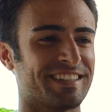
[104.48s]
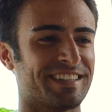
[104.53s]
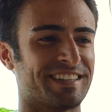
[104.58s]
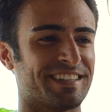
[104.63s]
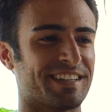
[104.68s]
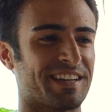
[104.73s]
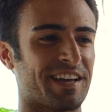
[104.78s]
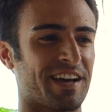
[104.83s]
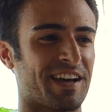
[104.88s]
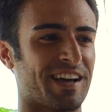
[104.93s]

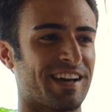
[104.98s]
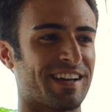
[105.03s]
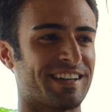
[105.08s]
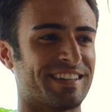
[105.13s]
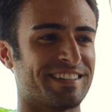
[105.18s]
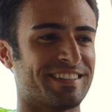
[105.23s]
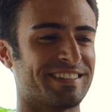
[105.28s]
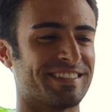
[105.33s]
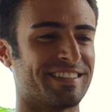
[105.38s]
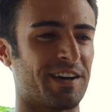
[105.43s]
and uh,
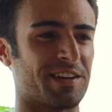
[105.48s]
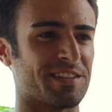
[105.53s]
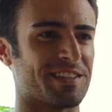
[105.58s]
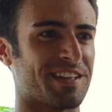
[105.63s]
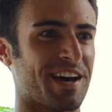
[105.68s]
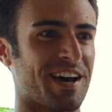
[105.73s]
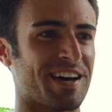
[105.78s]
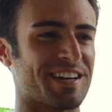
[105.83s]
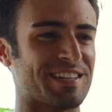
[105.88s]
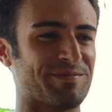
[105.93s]
all
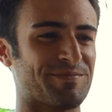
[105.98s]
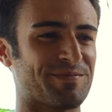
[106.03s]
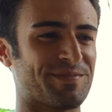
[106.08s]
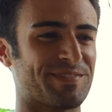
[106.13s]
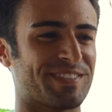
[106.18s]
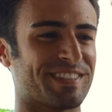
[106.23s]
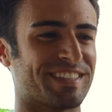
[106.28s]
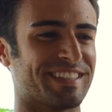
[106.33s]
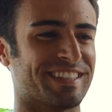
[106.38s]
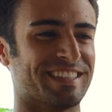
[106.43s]
the hype
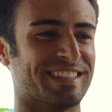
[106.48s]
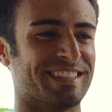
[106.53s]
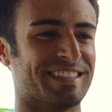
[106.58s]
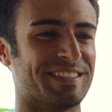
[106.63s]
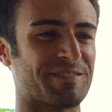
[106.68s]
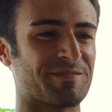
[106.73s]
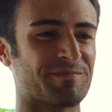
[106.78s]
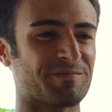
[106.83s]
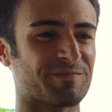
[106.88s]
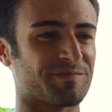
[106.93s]

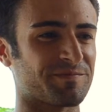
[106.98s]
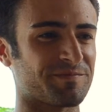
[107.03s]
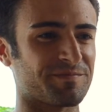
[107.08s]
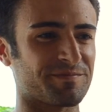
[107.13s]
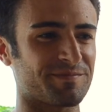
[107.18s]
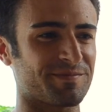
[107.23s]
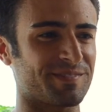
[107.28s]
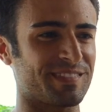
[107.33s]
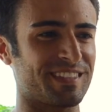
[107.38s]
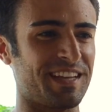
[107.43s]
and
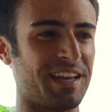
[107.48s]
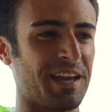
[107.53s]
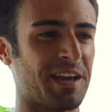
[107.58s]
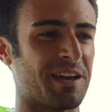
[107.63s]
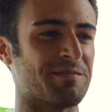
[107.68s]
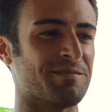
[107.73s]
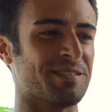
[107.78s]
I